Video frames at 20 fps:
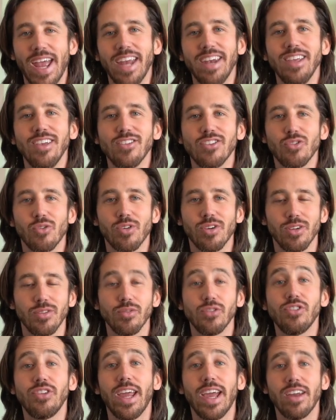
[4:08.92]
any sort
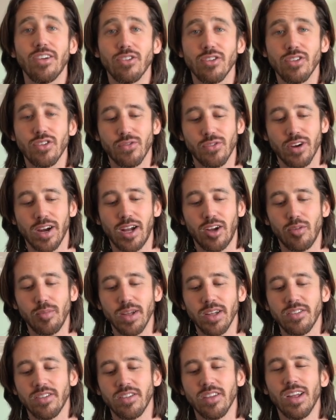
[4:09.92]
of standards for
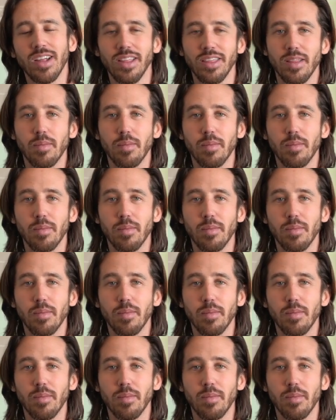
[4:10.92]
helmets,